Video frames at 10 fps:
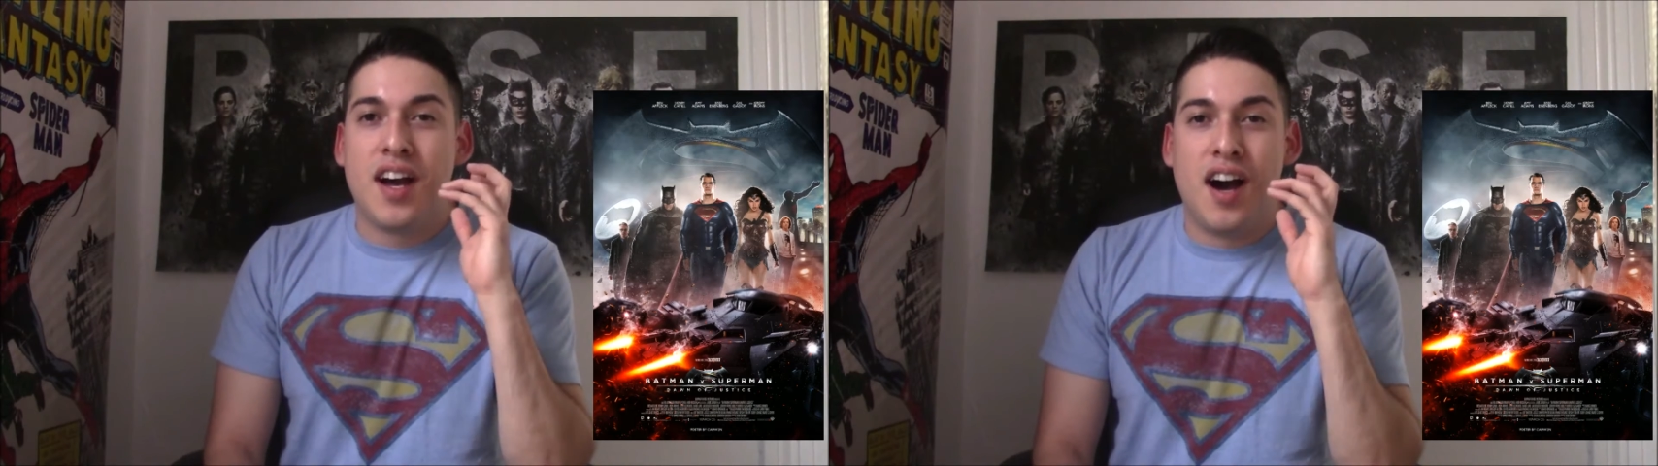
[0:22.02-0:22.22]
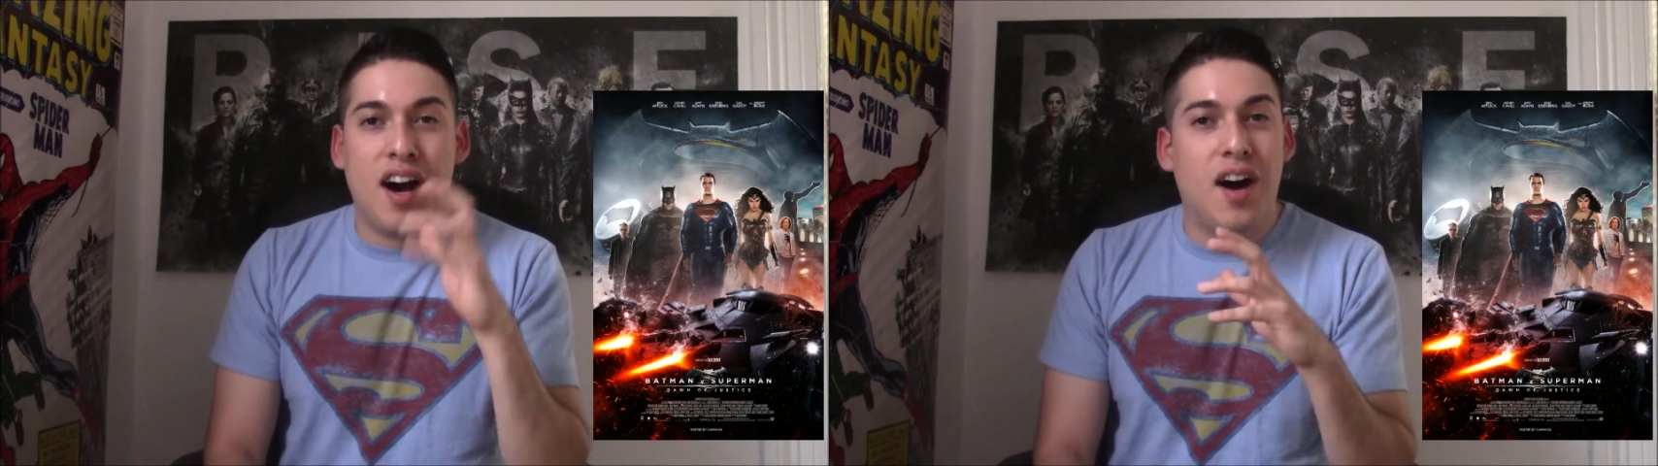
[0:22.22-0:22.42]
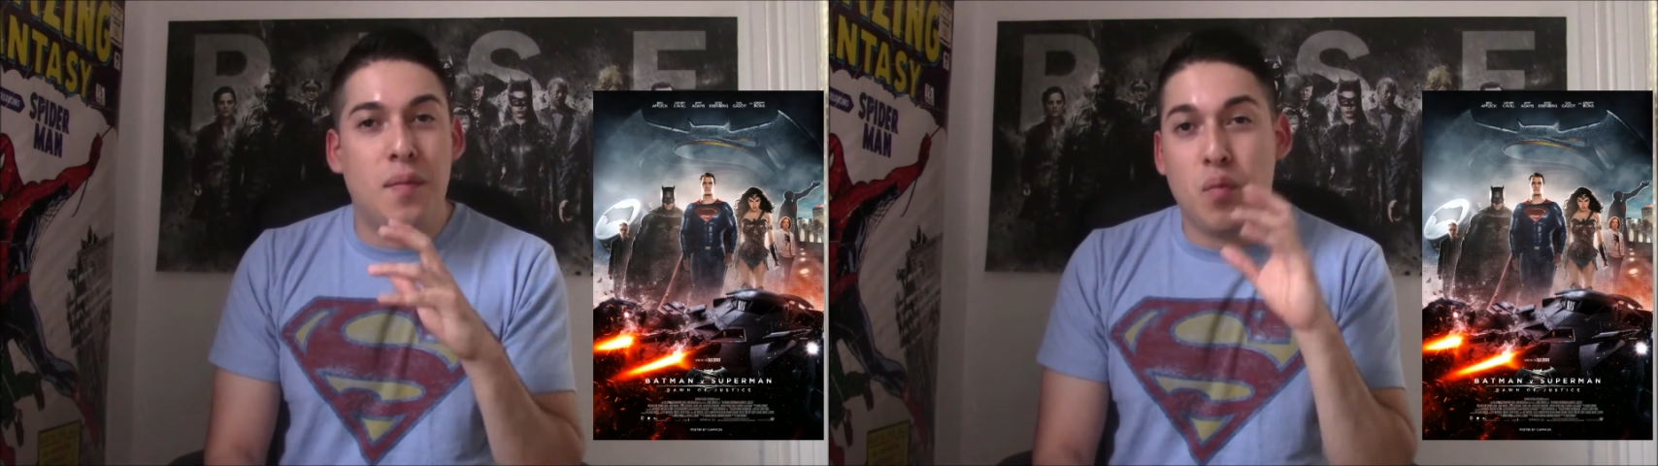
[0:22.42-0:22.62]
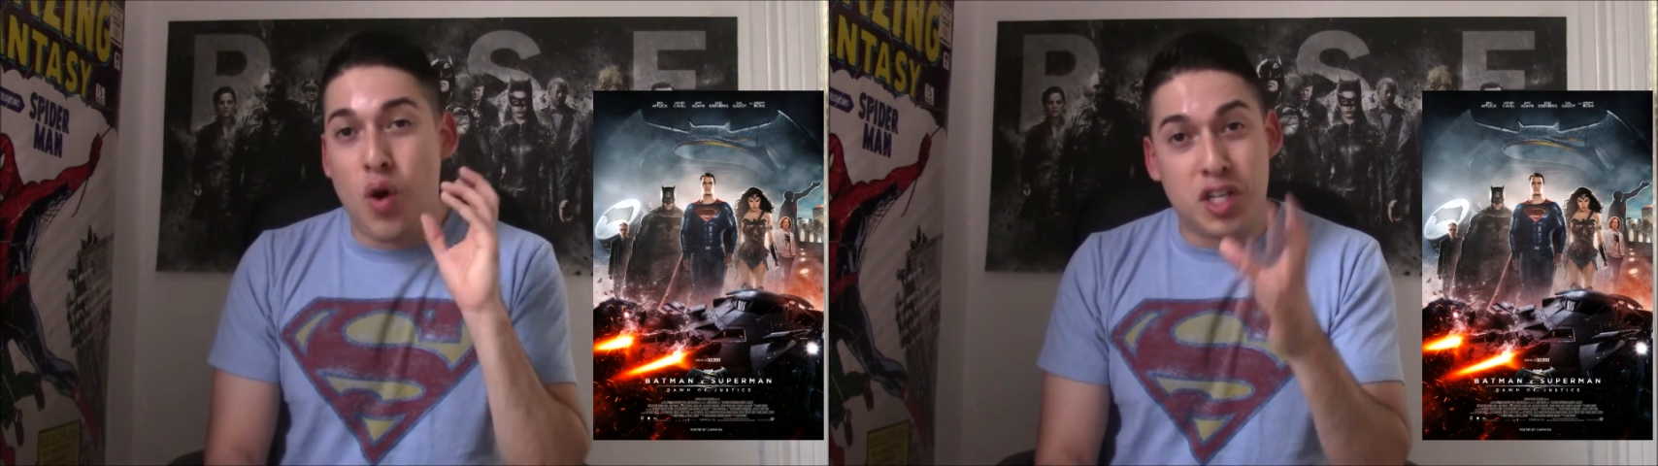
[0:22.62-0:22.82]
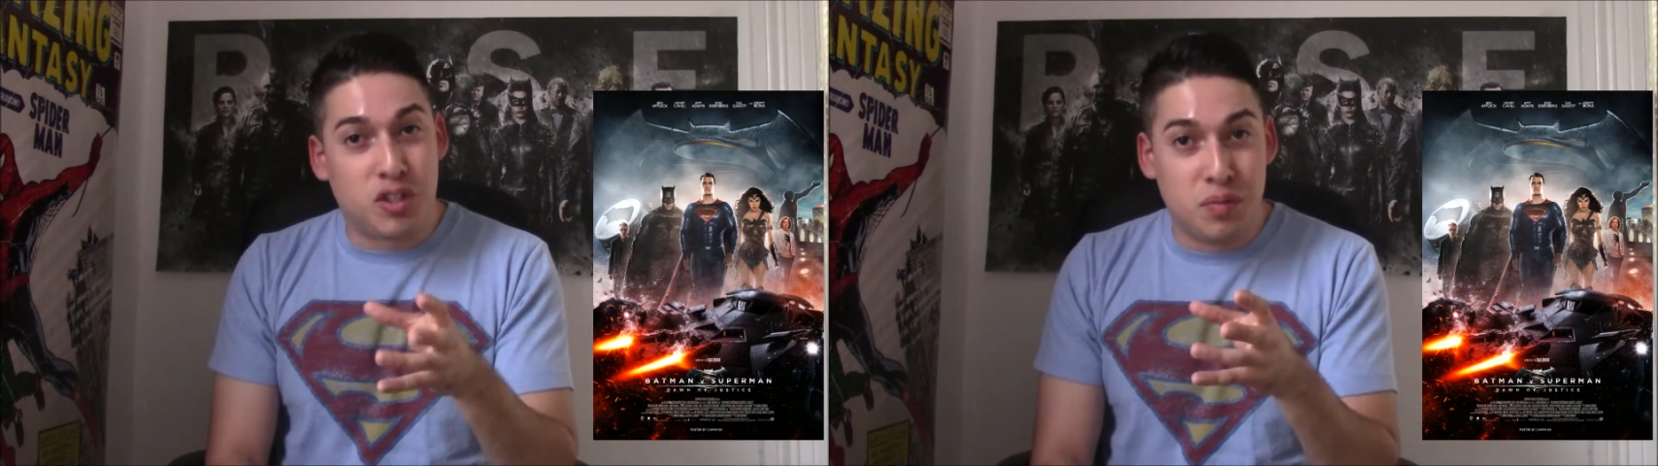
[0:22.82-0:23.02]

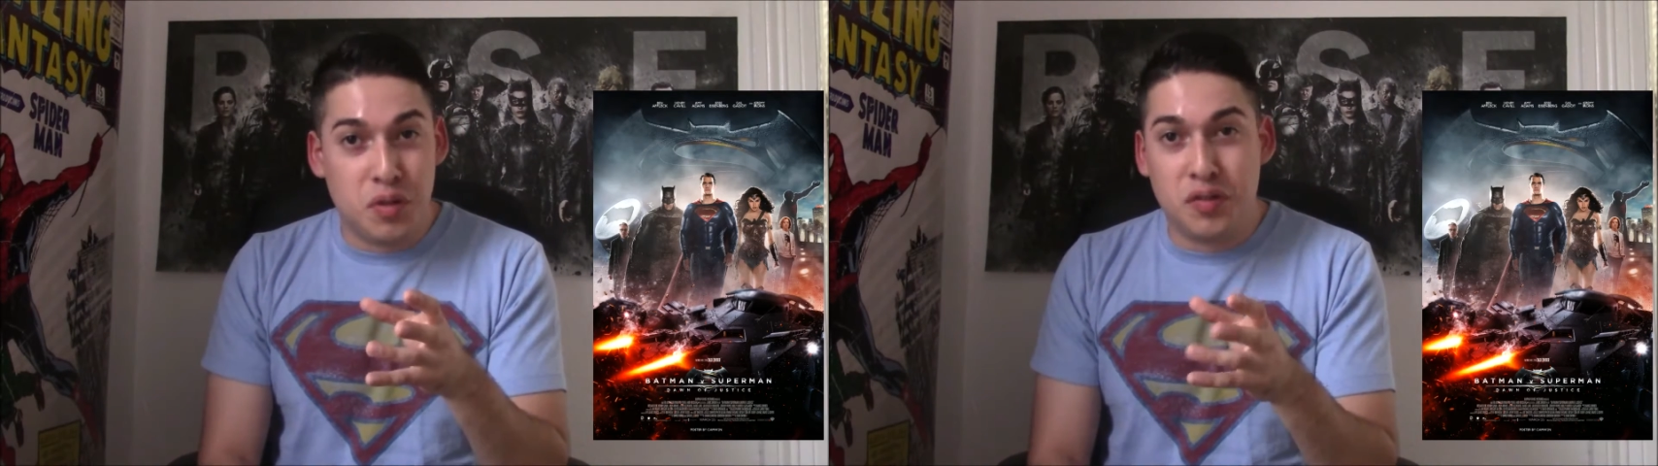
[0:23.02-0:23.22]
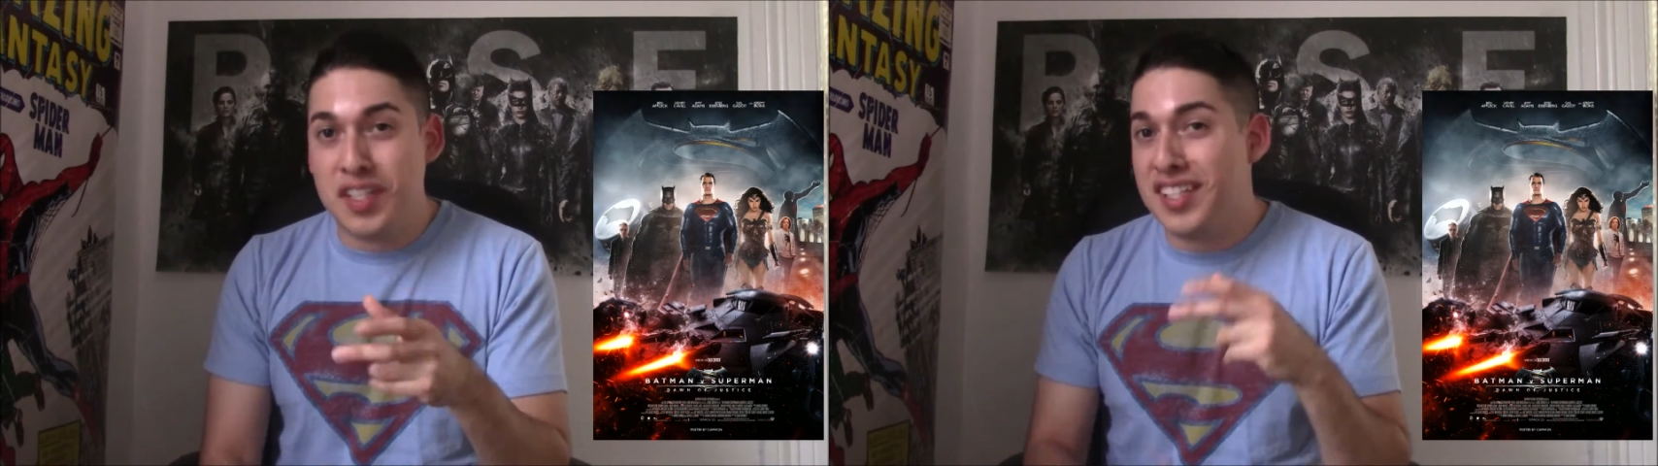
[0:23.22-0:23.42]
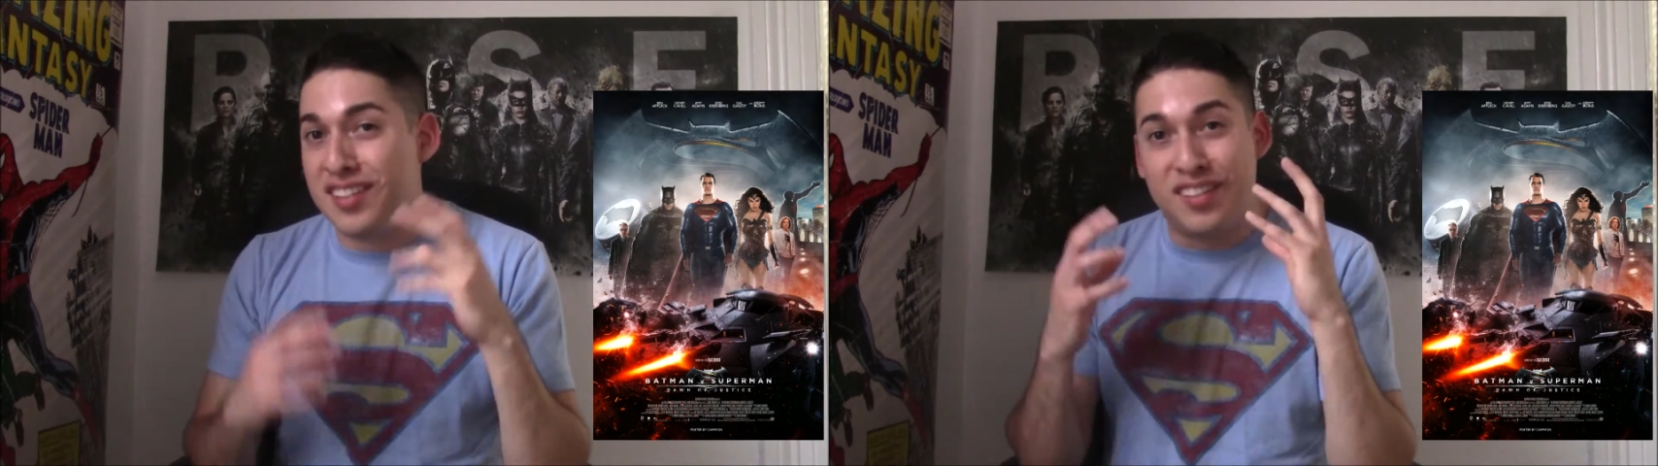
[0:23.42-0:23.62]
Watch the movie,